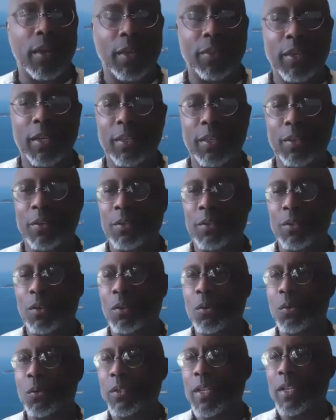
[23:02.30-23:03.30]
I think
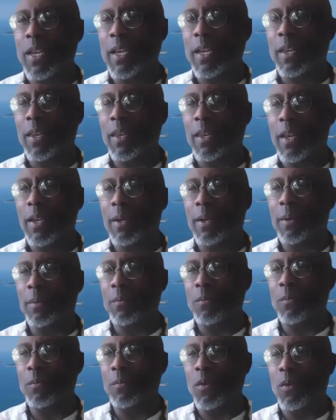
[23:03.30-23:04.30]
there's an old saying that
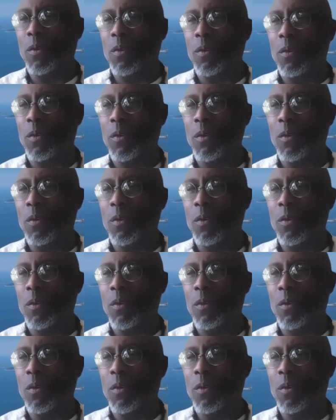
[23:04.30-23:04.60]
one of